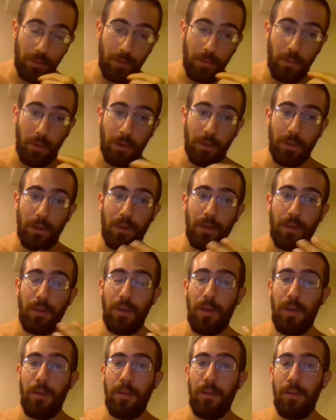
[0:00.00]
works on
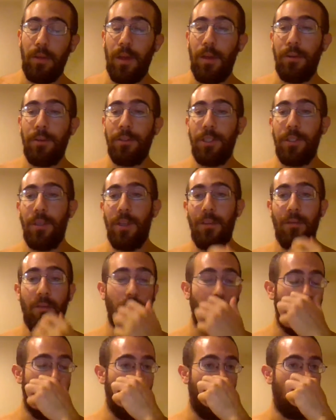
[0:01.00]
the energy level.